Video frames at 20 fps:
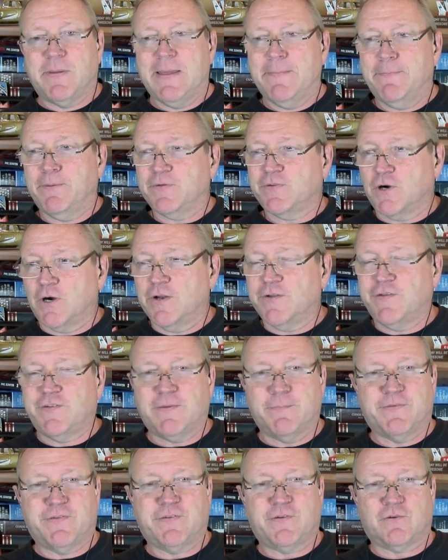people started
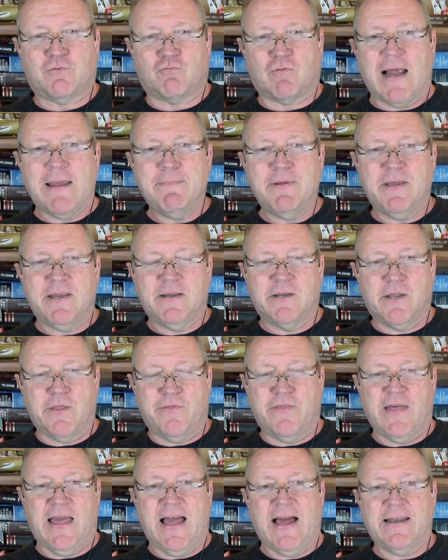subscribing to
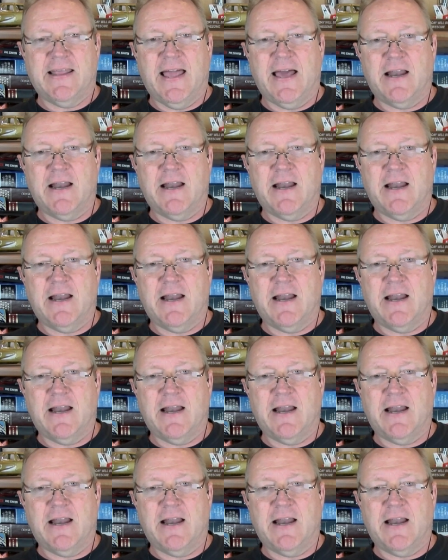that